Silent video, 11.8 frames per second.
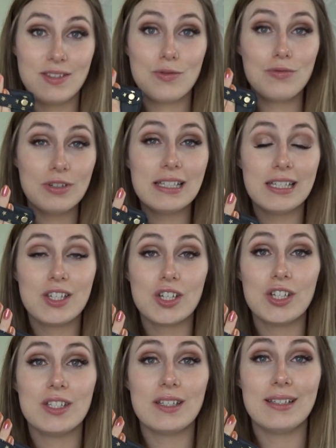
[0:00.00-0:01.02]
a really
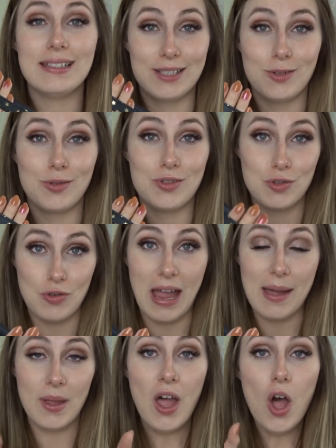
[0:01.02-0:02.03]
good little
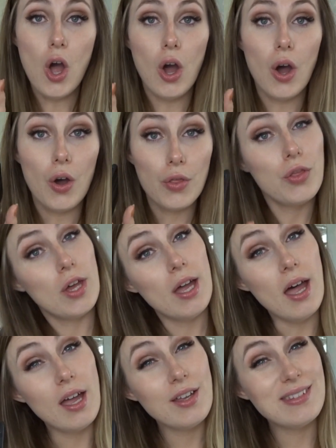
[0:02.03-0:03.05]
strap.
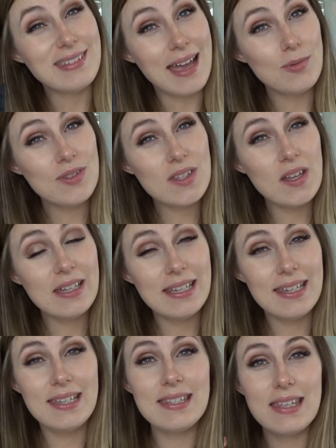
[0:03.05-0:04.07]
The downside
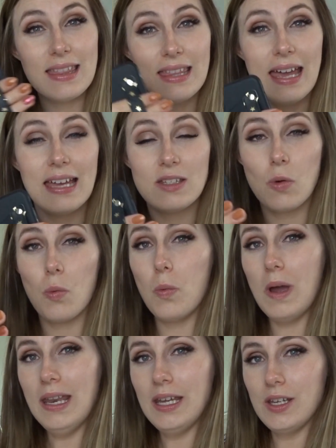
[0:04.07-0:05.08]
is that
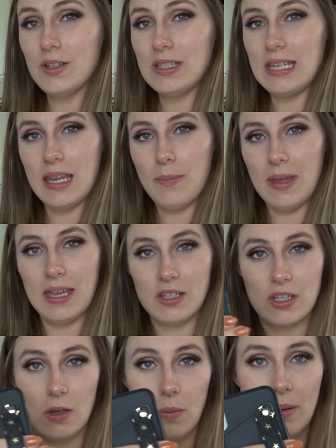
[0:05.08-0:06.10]
when I go to take a
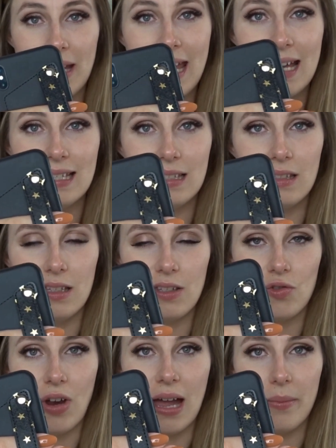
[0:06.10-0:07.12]
picture, when my hand's in the
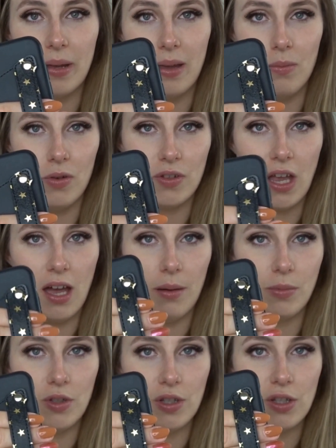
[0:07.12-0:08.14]
strap, it moves
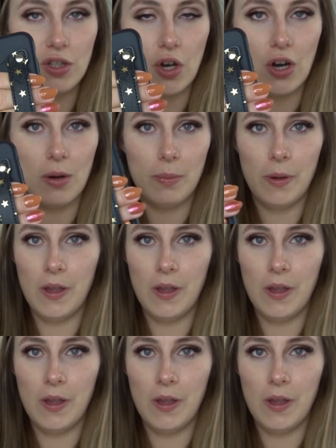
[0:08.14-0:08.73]
up to the top,